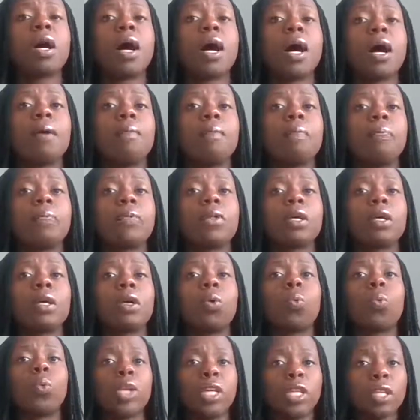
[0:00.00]

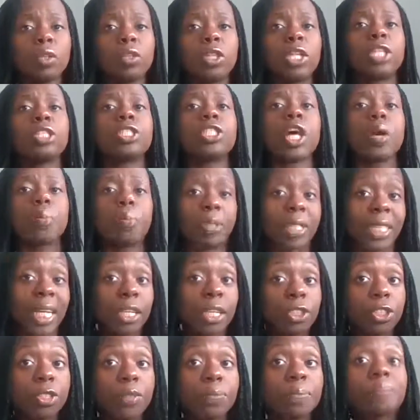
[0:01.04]
The
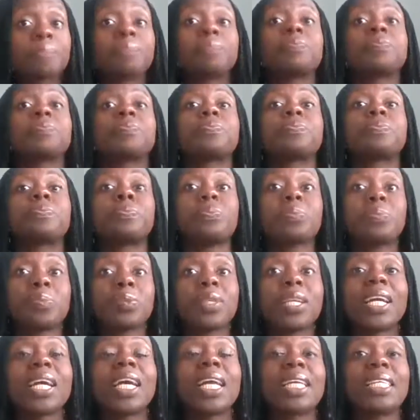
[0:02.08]
interpretation
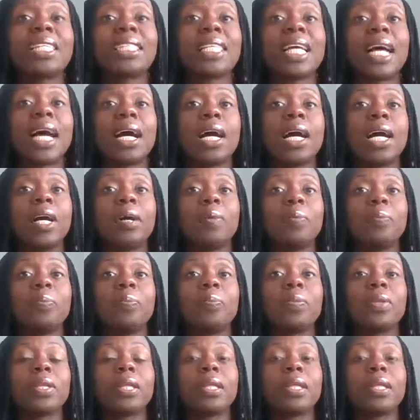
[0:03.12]
is that